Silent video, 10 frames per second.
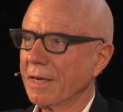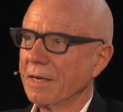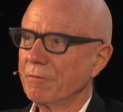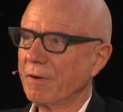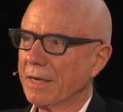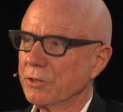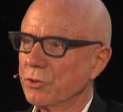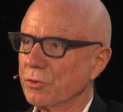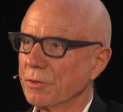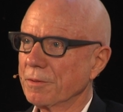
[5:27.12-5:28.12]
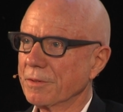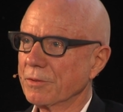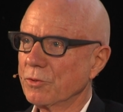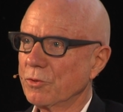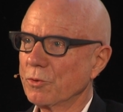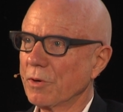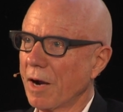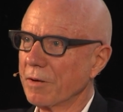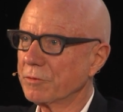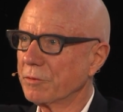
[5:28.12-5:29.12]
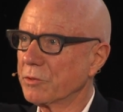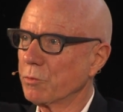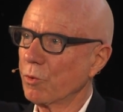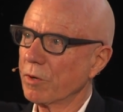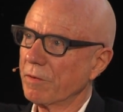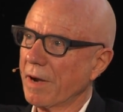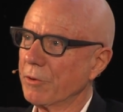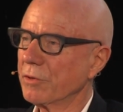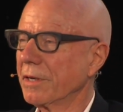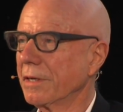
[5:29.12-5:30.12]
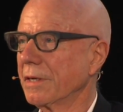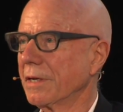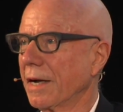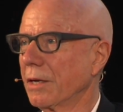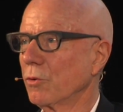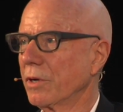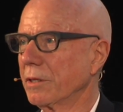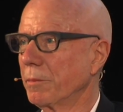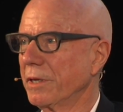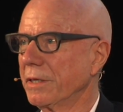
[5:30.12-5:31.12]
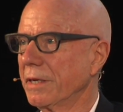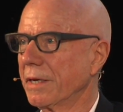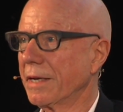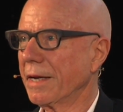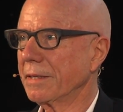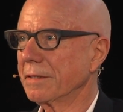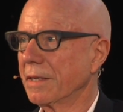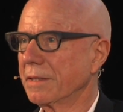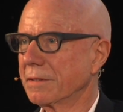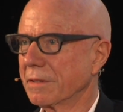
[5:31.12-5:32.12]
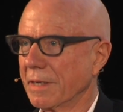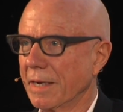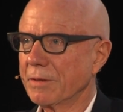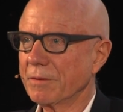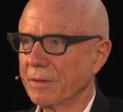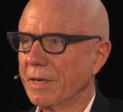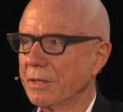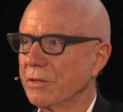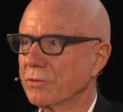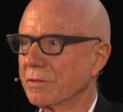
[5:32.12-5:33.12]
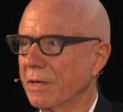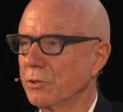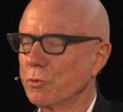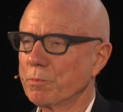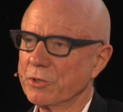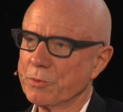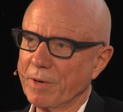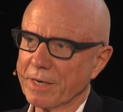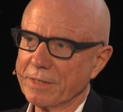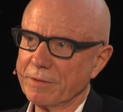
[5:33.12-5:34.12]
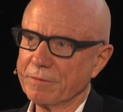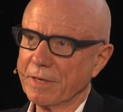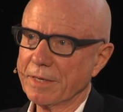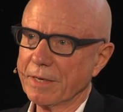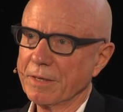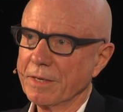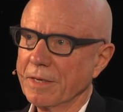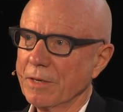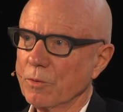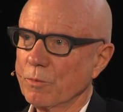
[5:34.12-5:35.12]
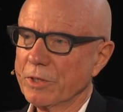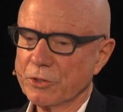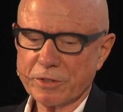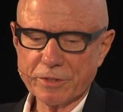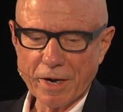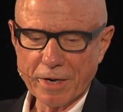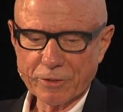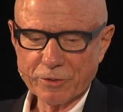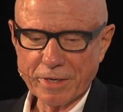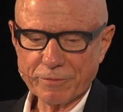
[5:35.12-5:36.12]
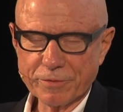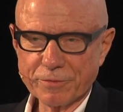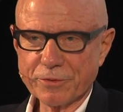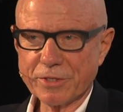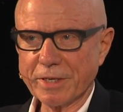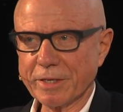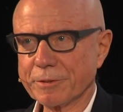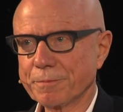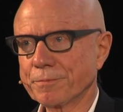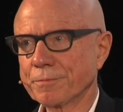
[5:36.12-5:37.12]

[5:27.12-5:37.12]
invite you to afterwards walk around and look at the building again. It is a new perspective, and I wish Zaha could have seen it.